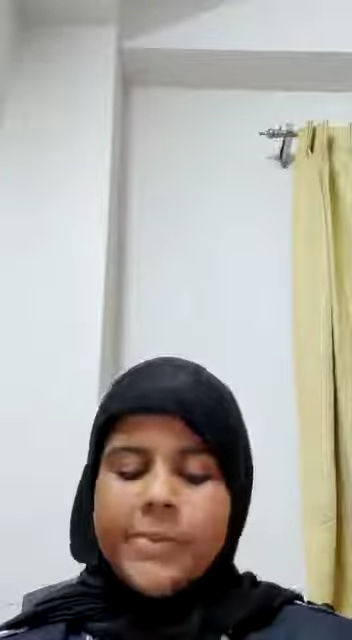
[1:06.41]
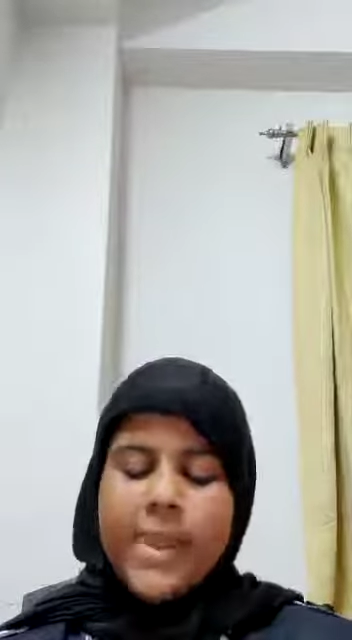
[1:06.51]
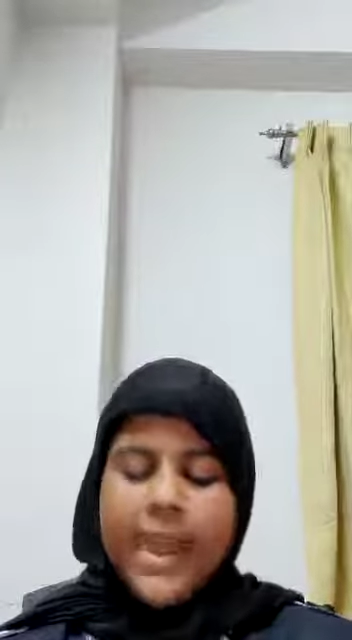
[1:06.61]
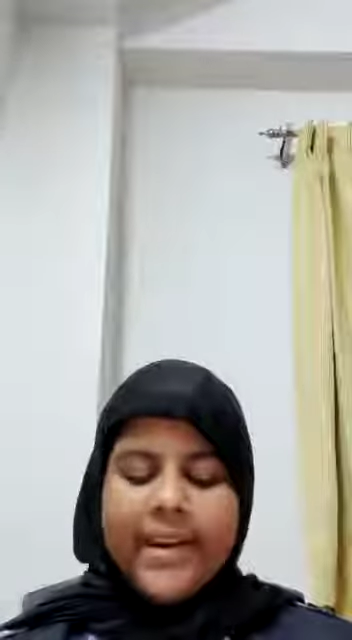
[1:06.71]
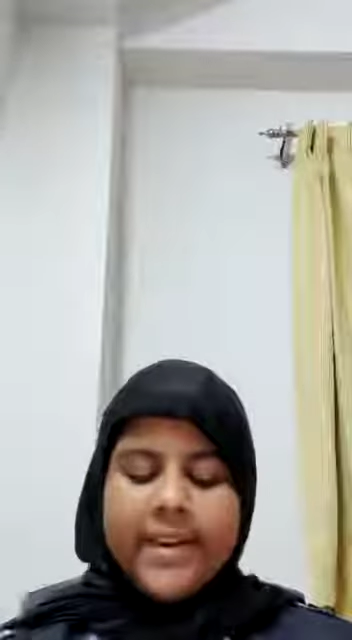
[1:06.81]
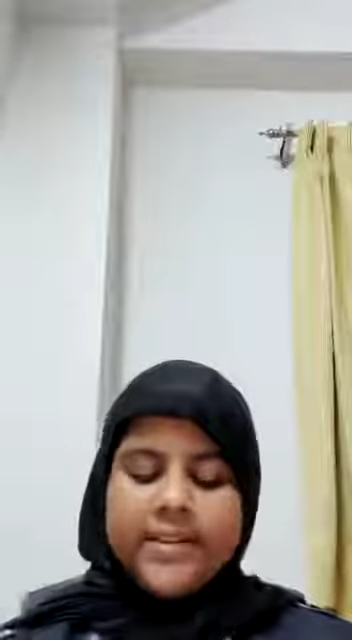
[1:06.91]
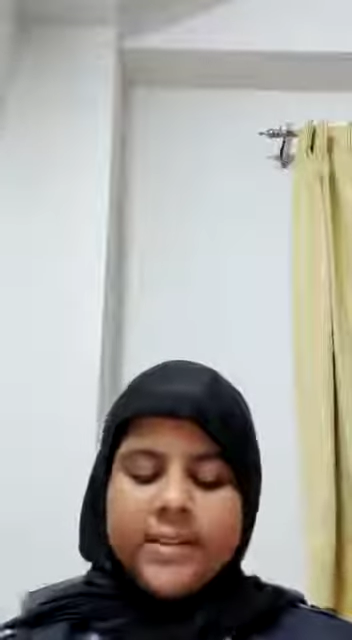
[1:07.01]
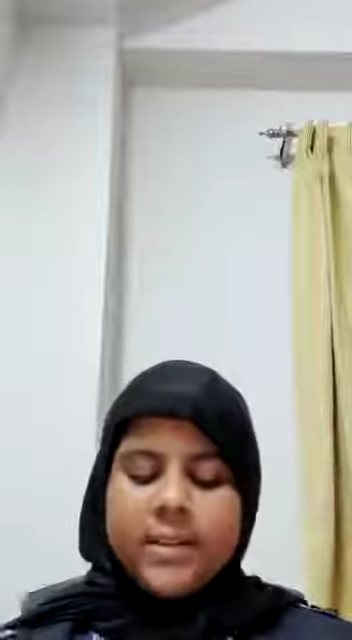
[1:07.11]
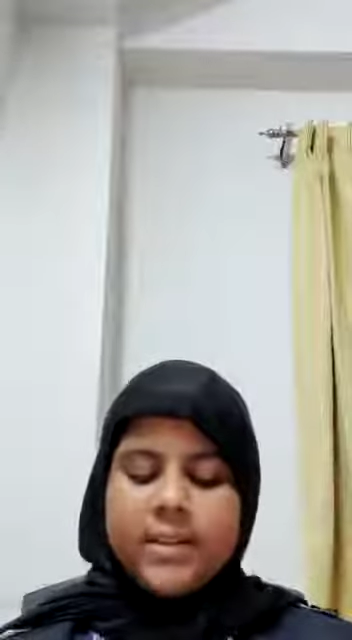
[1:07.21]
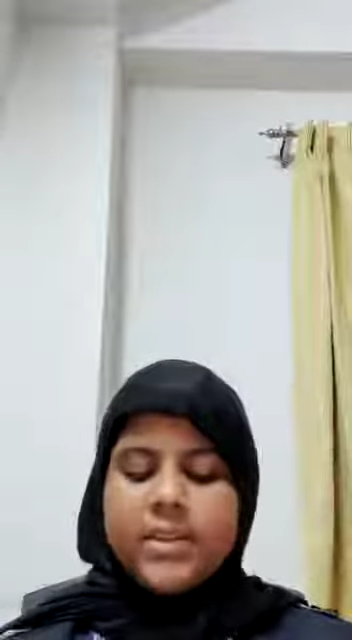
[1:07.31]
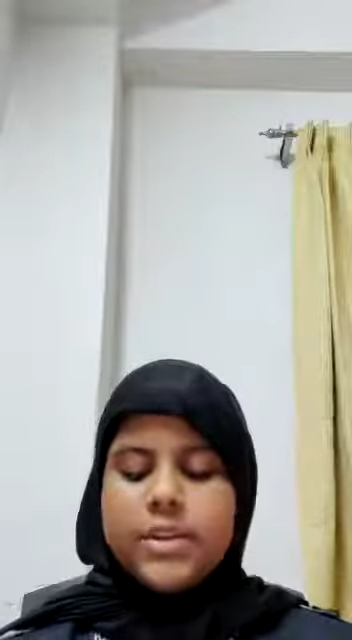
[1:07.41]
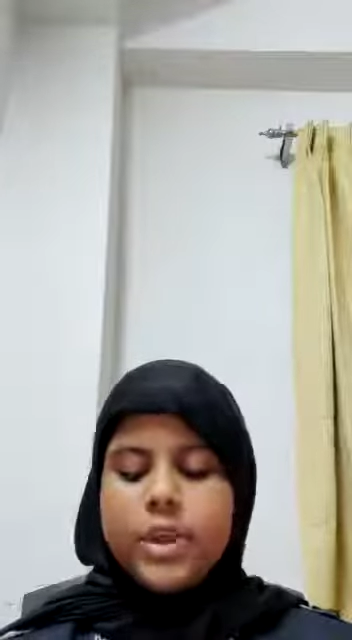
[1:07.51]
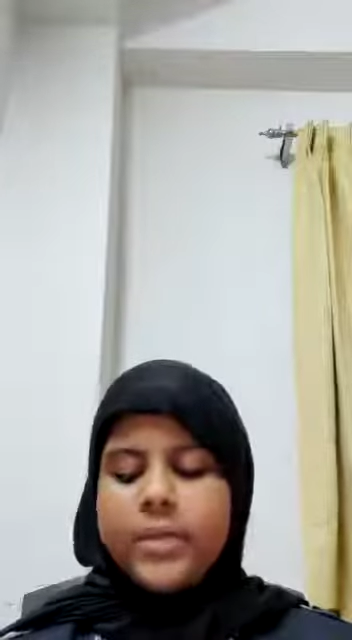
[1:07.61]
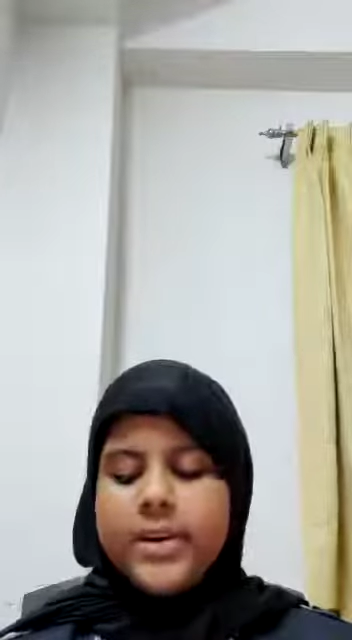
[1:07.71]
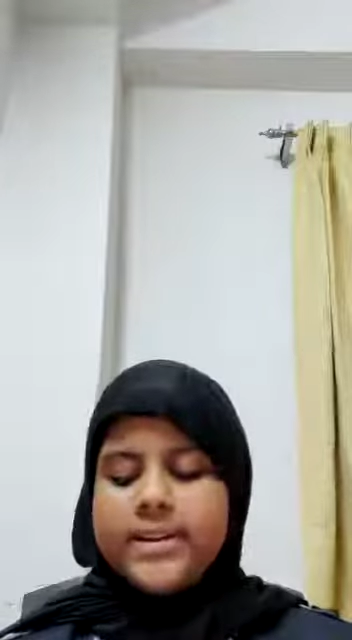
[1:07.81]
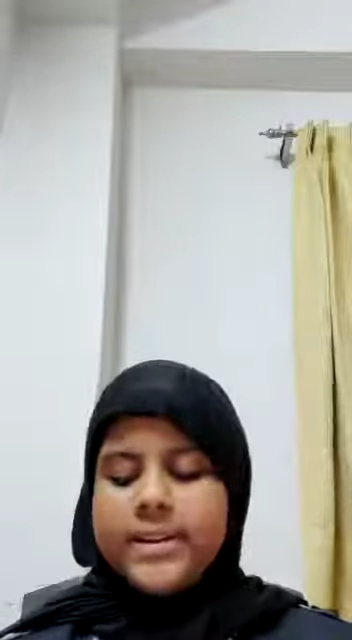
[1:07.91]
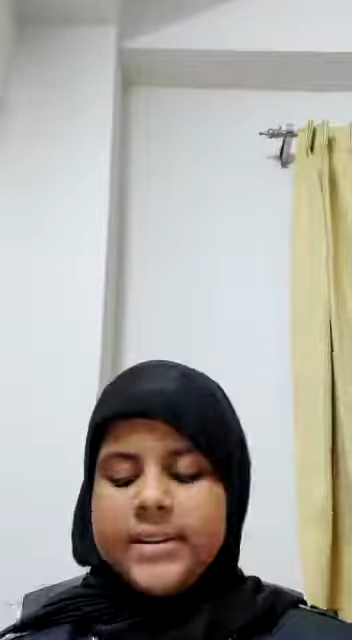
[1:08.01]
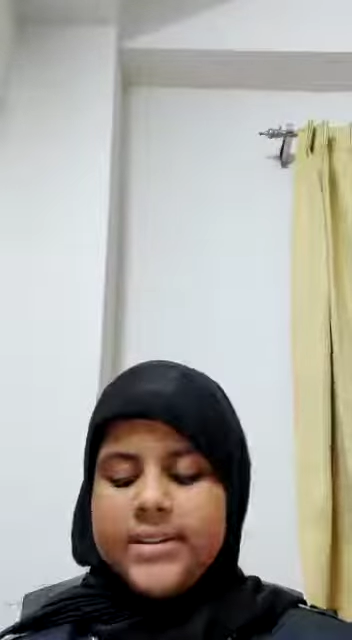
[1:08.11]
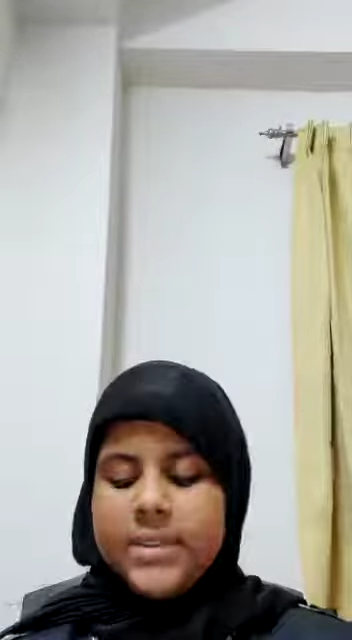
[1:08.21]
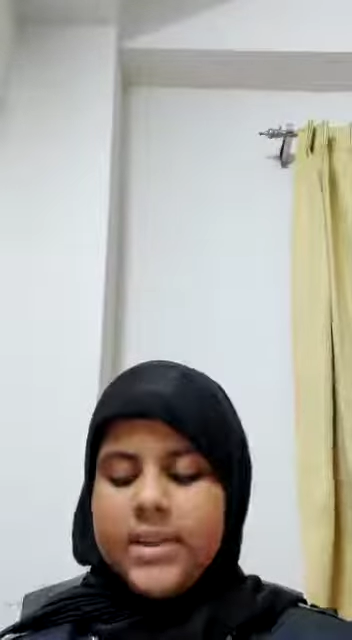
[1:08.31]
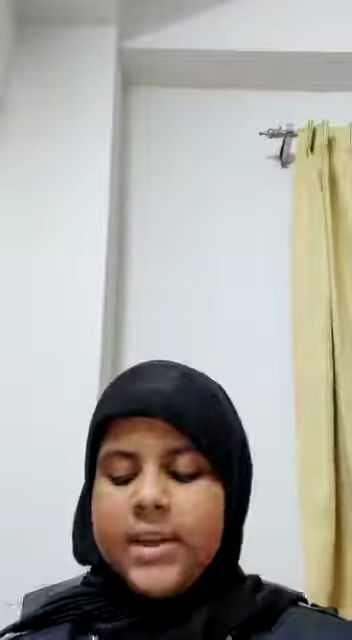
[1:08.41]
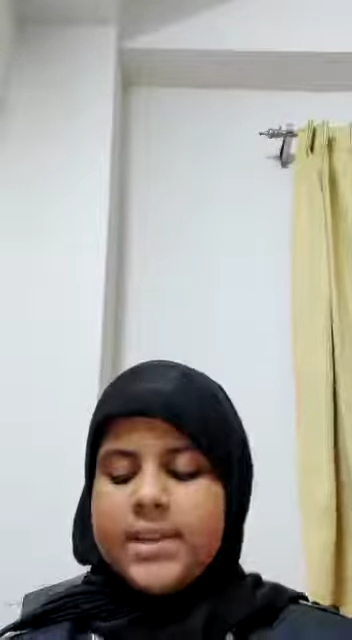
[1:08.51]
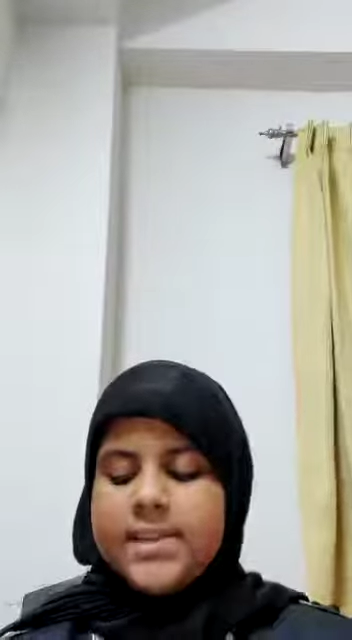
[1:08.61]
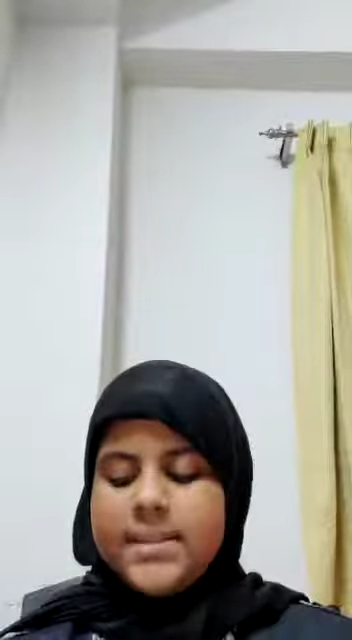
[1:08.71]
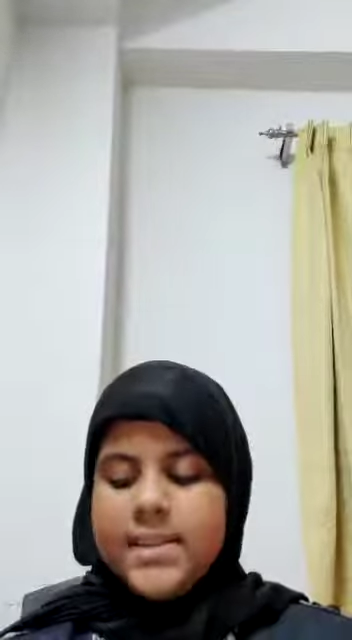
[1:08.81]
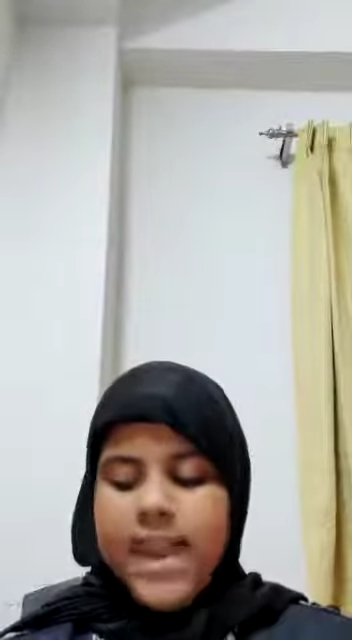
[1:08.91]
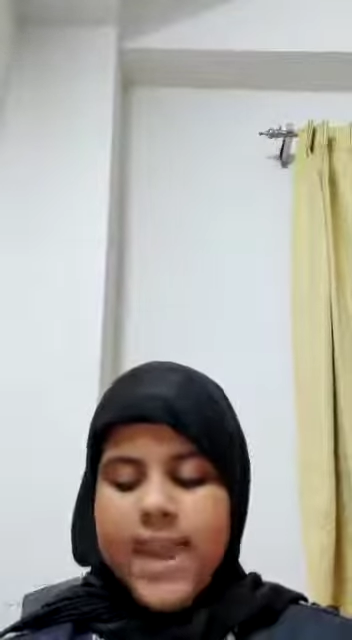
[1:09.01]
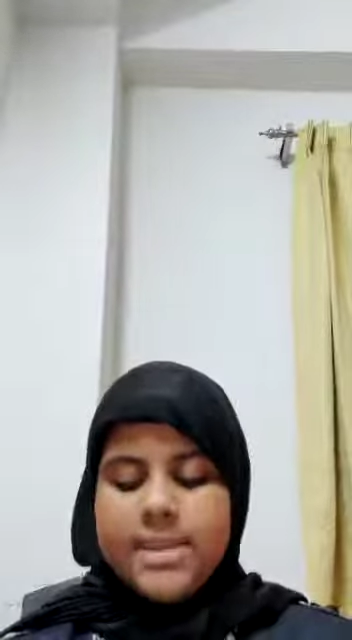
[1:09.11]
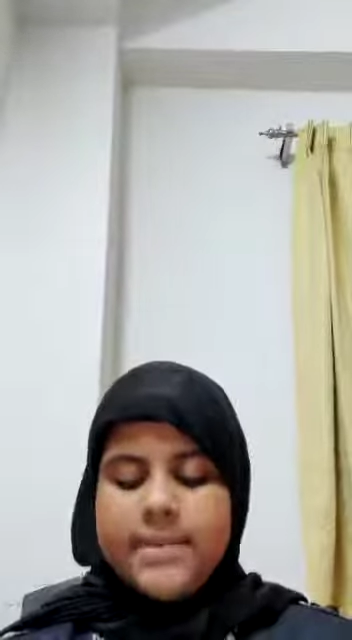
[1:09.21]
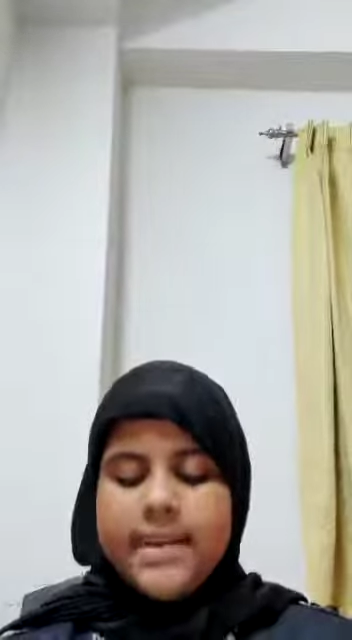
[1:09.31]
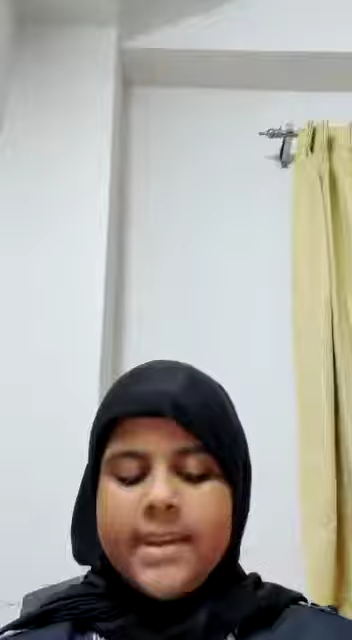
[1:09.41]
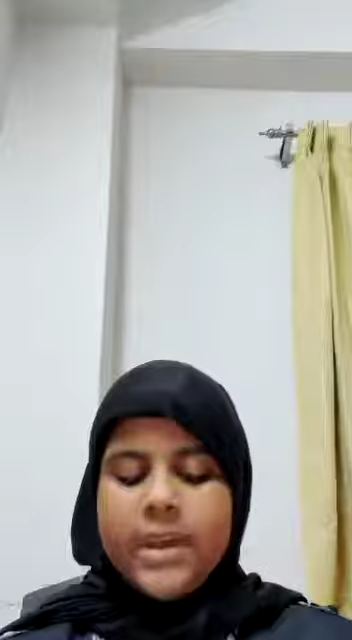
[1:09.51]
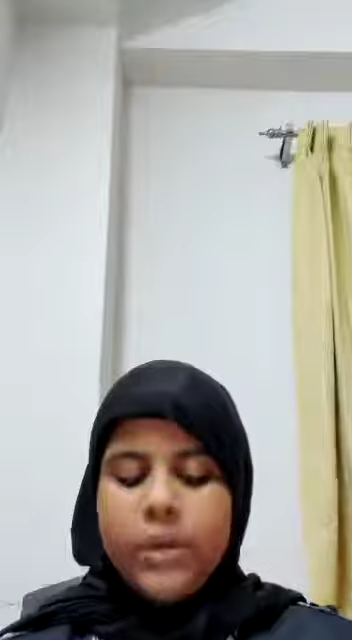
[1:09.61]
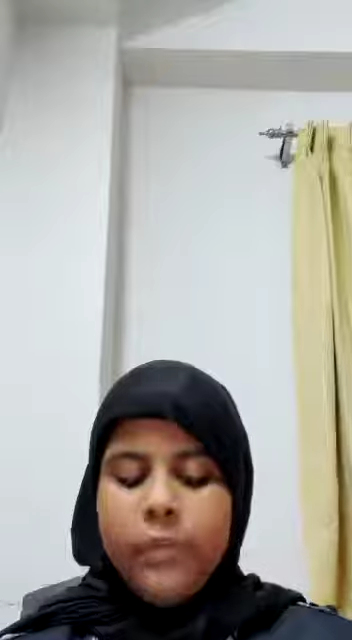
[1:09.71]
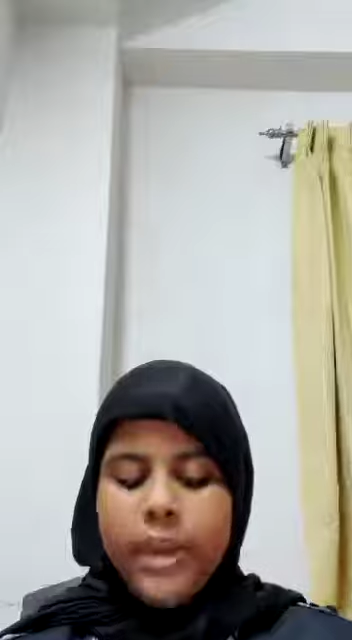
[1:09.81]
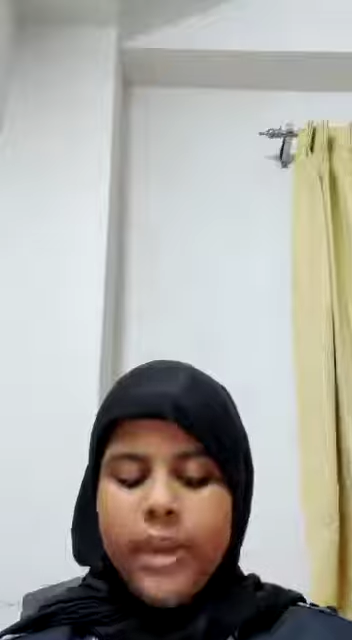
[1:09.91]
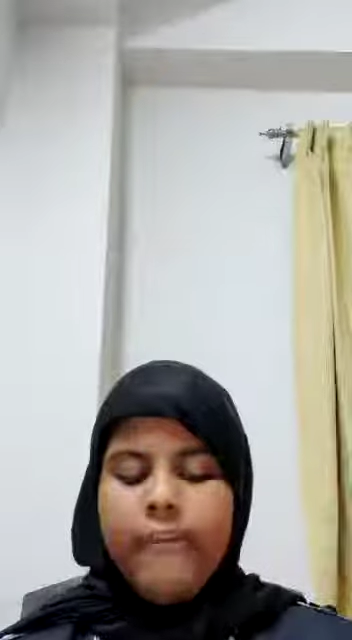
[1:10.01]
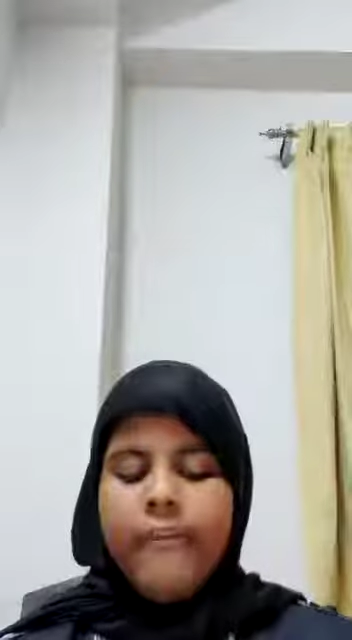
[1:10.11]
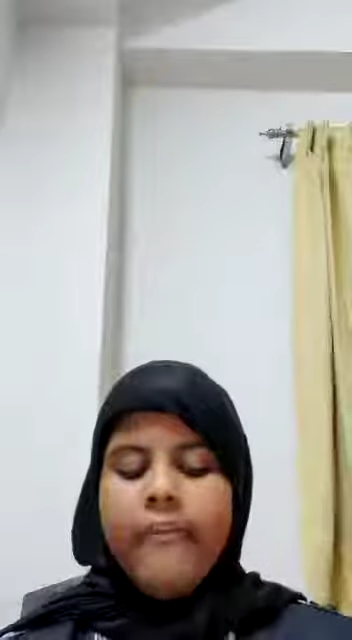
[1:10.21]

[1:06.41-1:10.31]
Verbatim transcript: planets in the solar system, such as Mercury,